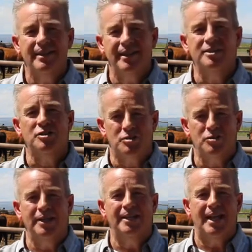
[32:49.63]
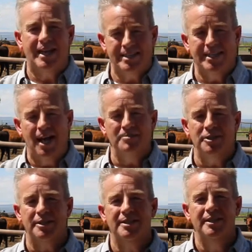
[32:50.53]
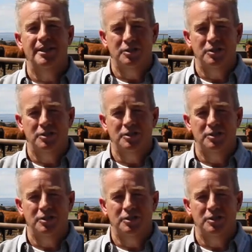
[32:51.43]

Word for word: is to treat as an object.